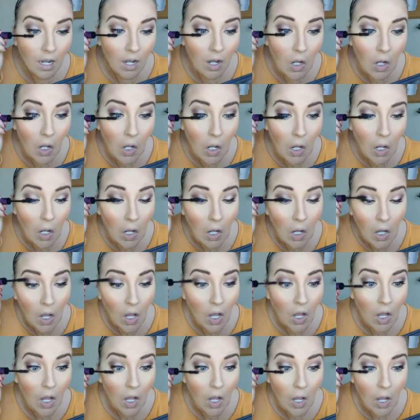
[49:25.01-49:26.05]

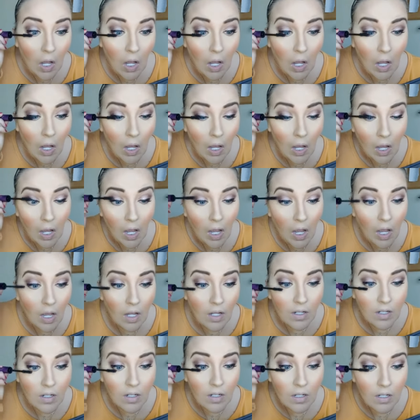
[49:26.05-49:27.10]

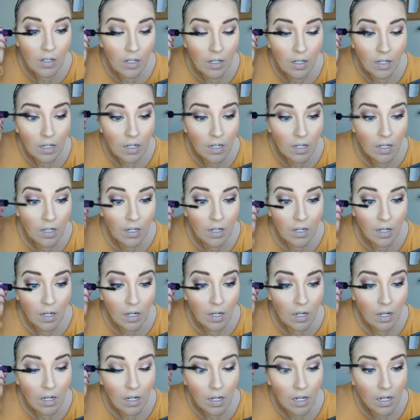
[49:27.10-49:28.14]

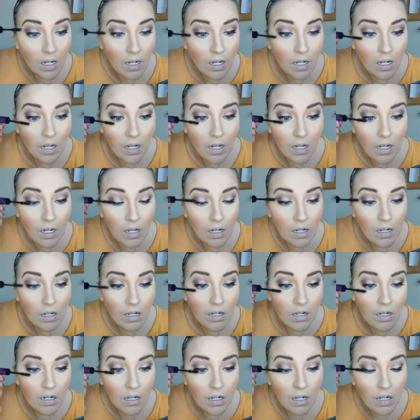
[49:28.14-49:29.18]

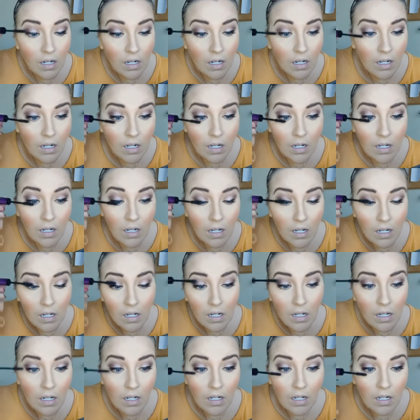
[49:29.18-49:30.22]

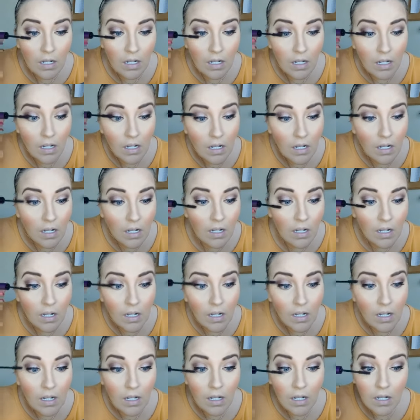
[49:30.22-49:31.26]

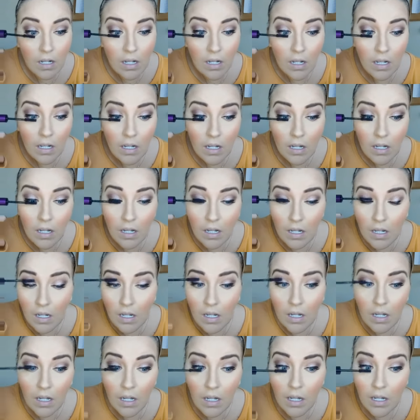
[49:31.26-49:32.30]

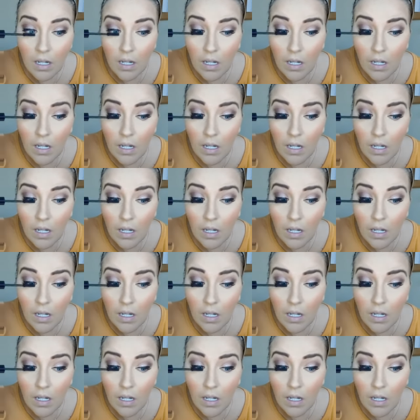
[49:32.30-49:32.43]
(no one is talking)